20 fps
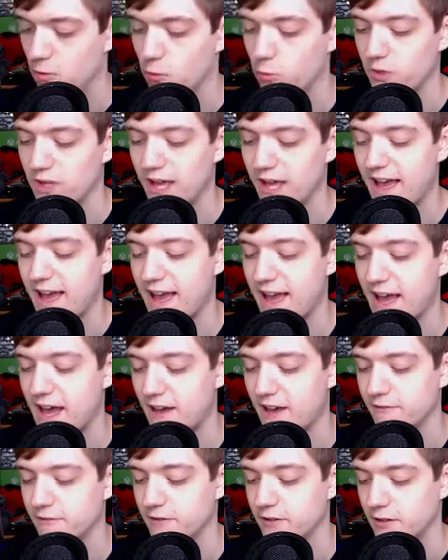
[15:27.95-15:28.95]
We
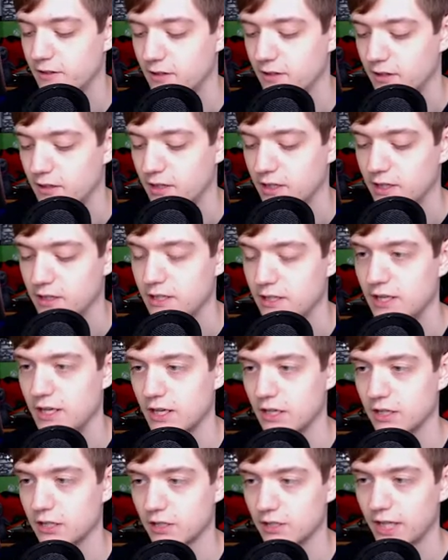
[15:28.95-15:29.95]
have
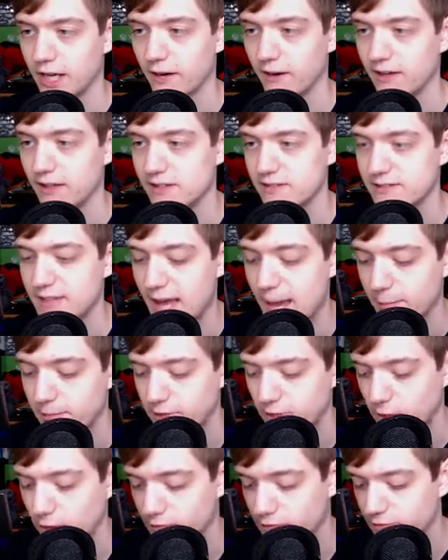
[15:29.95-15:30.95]
the Galarian
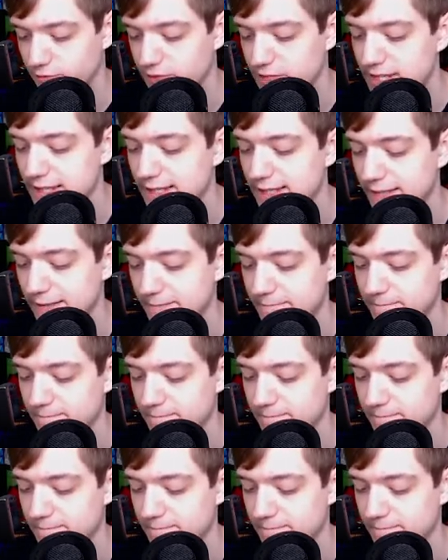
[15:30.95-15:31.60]
Zapdos V,